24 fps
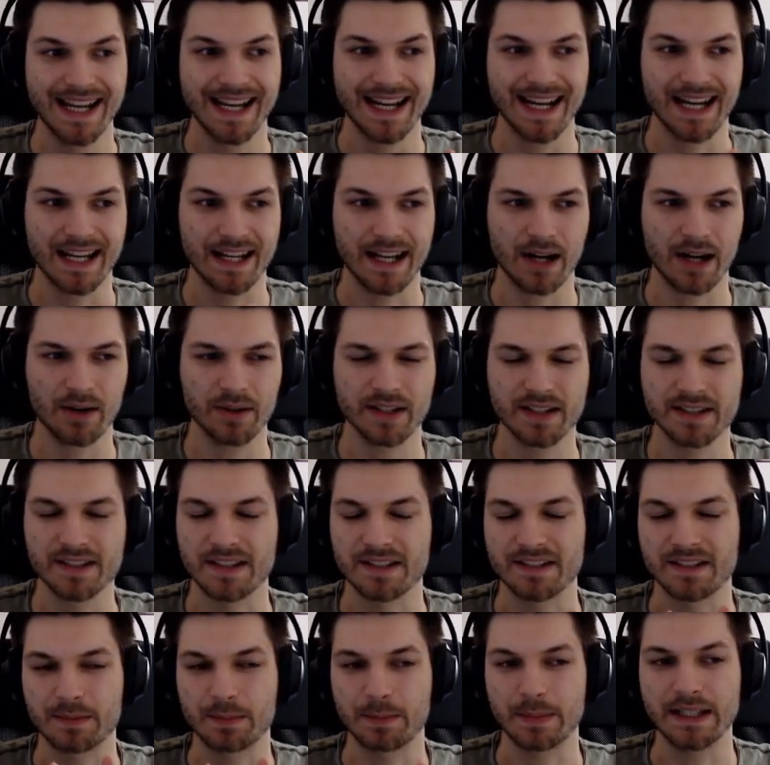And now there's a
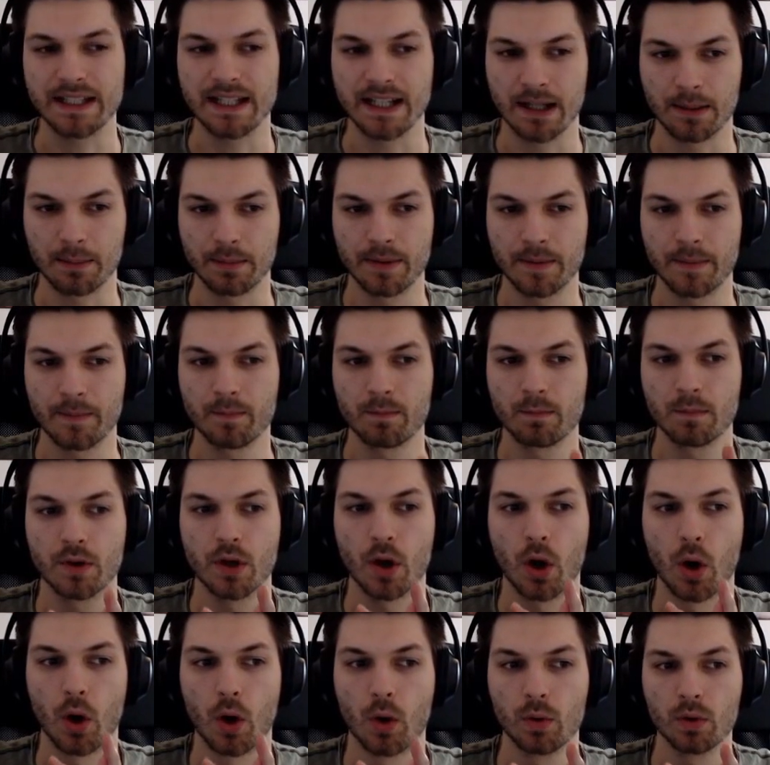speed up. The
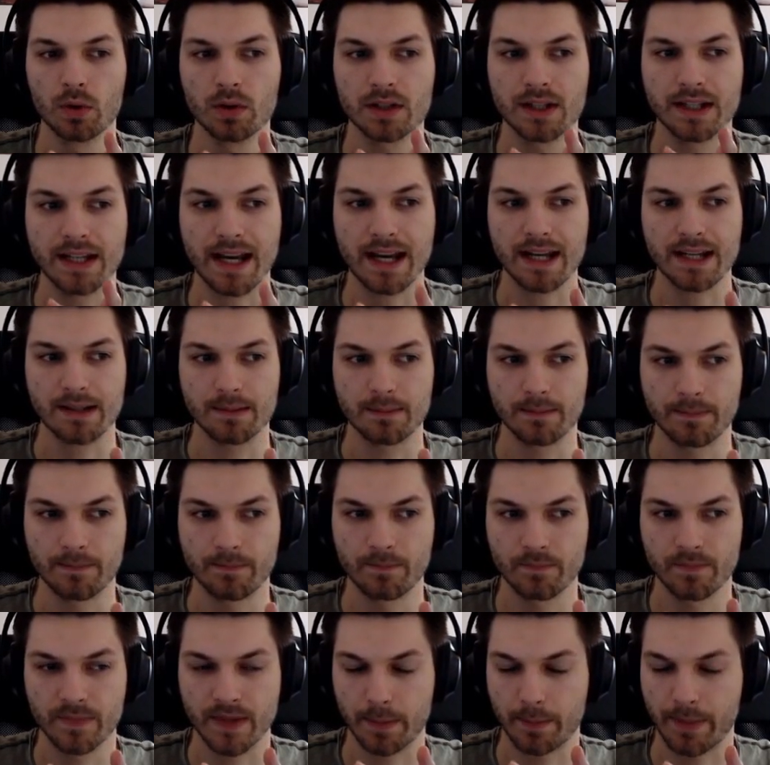whole game,
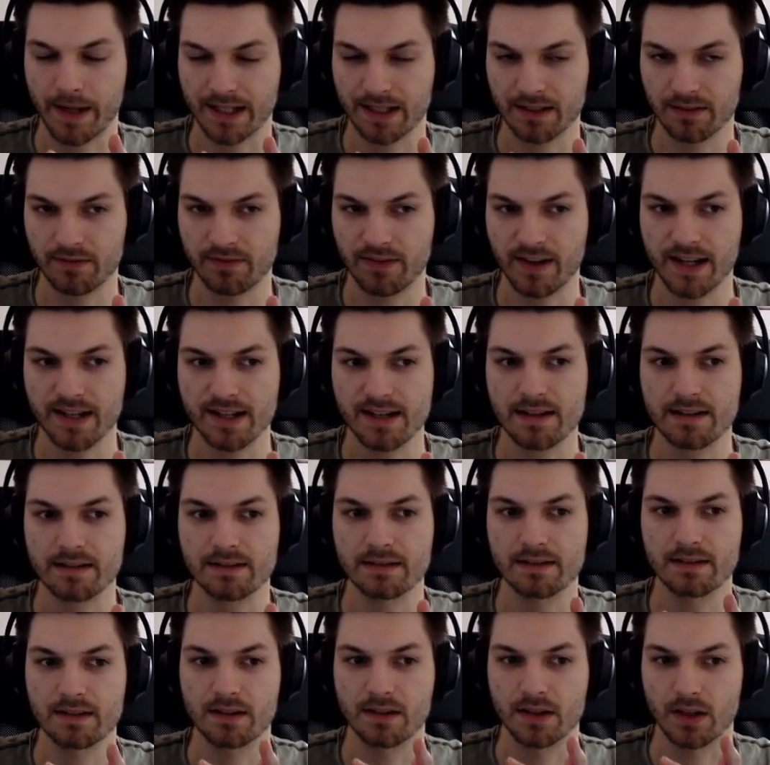the battle
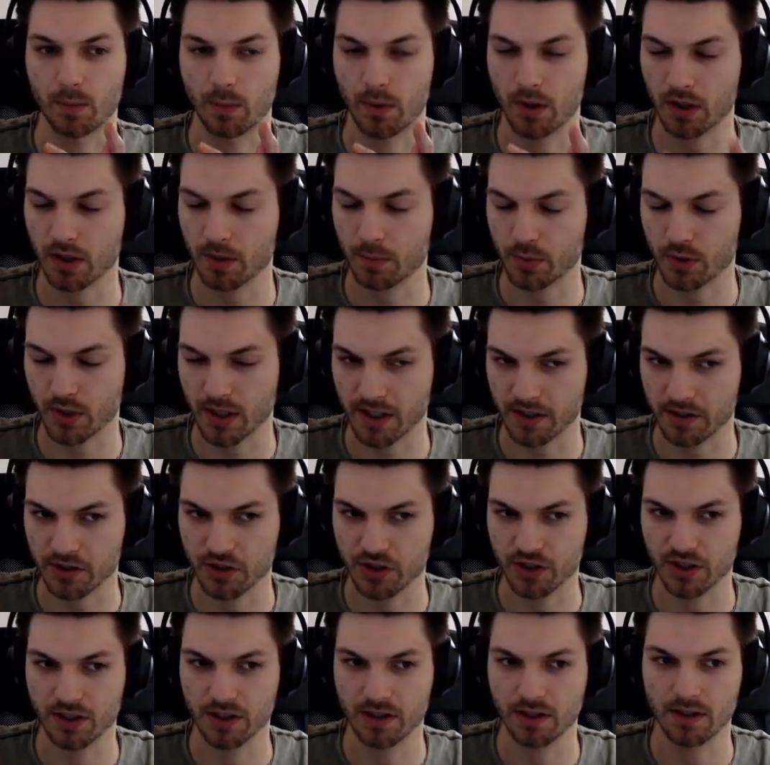phase, the work
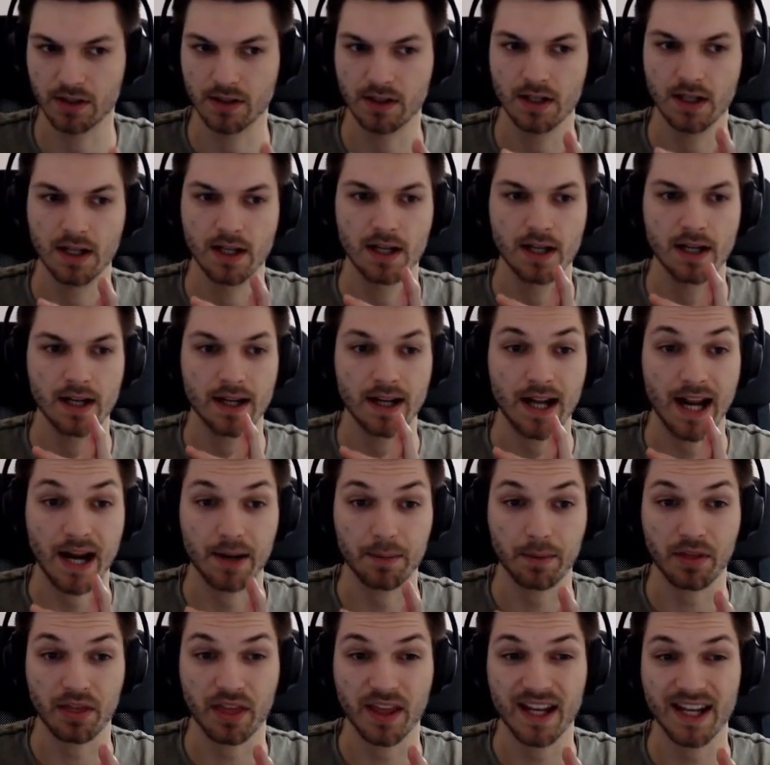production,
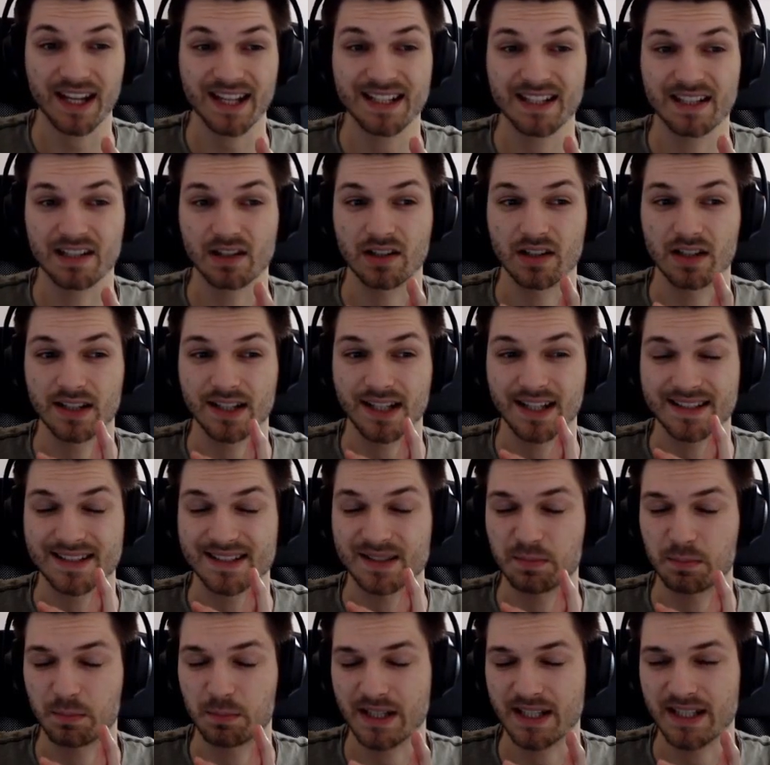everything is gonna get
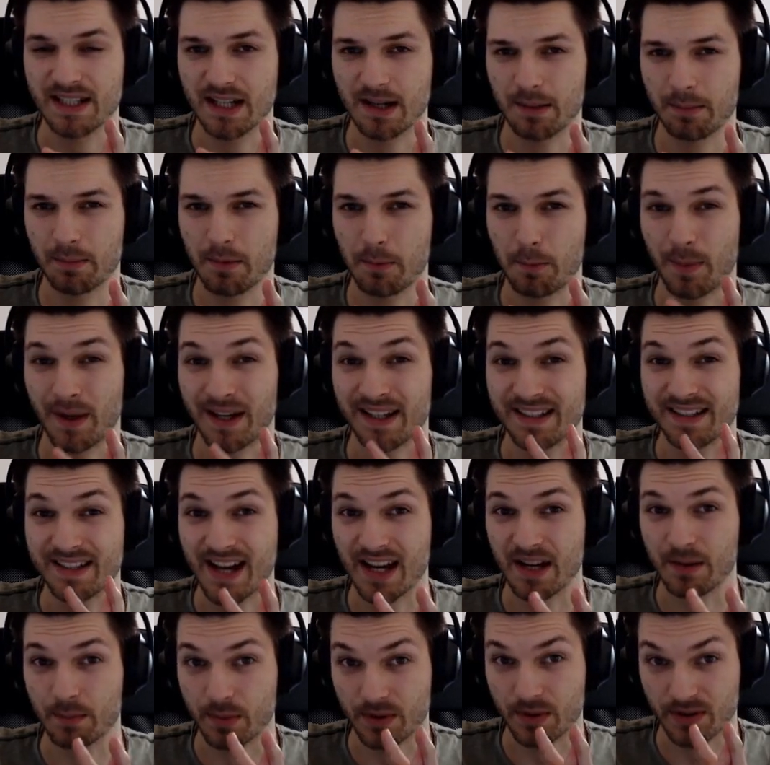speed up by
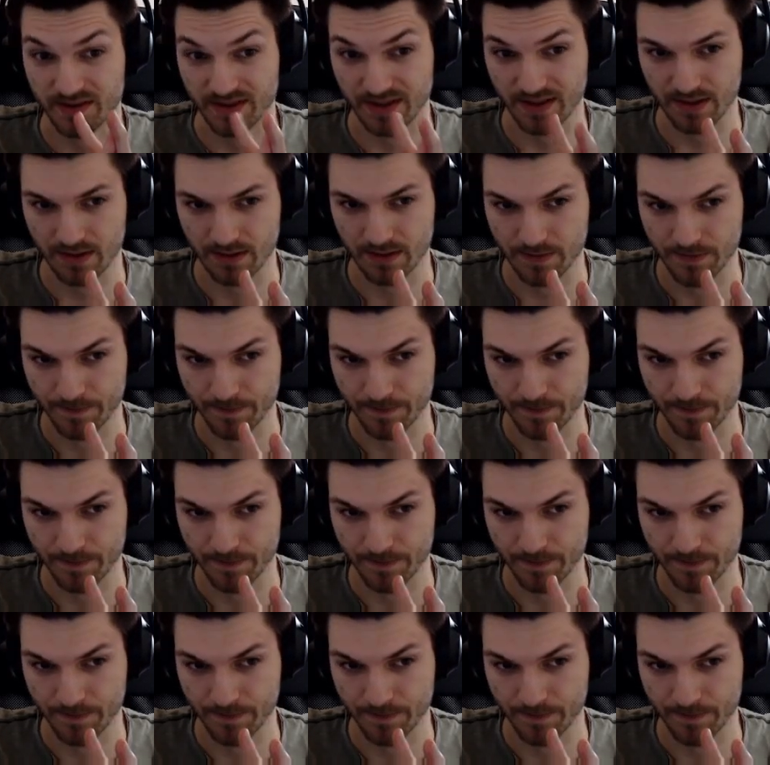10%.